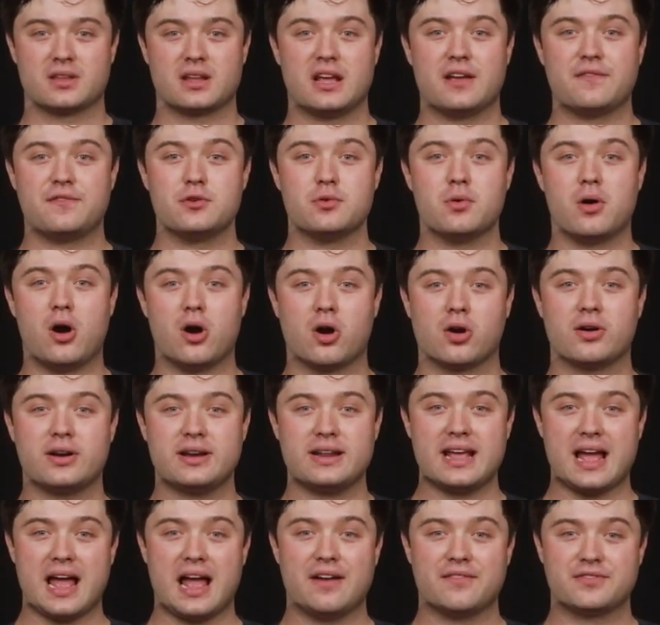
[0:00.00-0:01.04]
If you
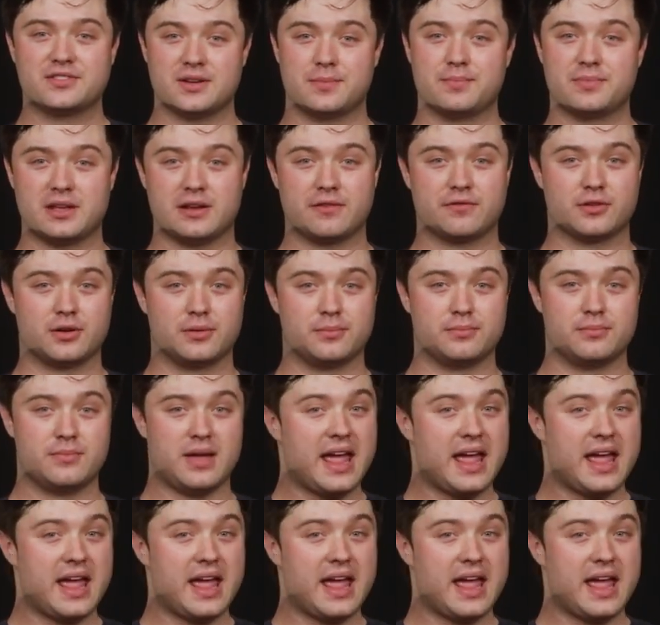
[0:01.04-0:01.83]
already have something from